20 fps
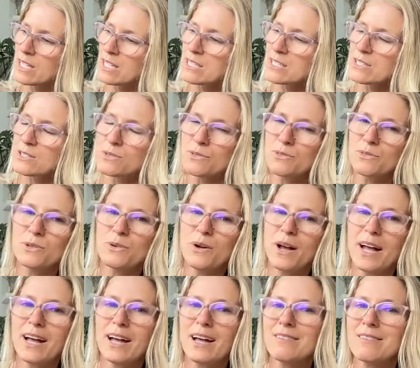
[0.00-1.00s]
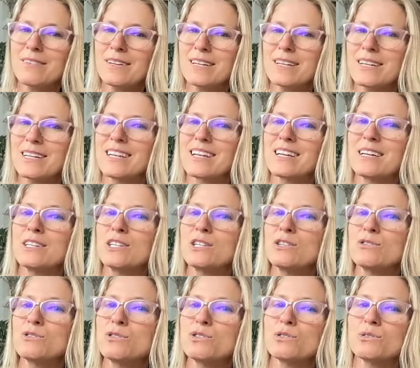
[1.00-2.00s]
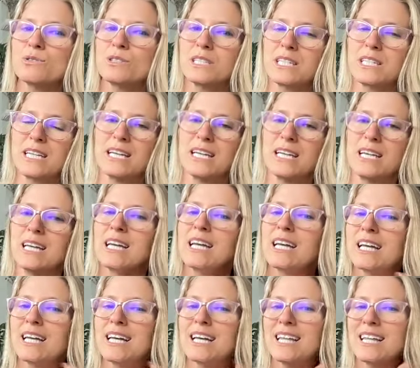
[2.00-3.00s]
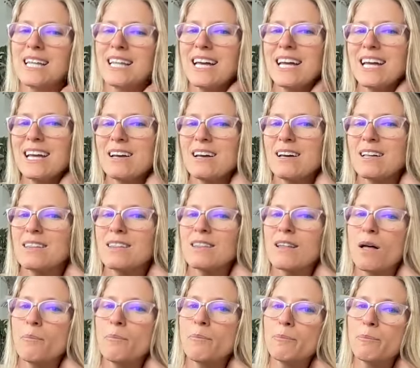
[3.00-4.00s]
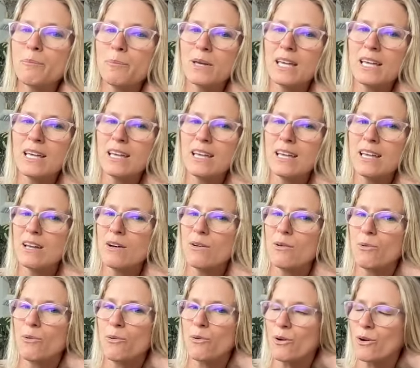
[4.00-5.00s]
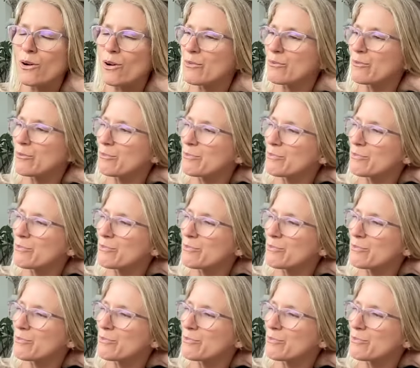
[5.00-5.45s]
So if you have like an unusually like lumpy or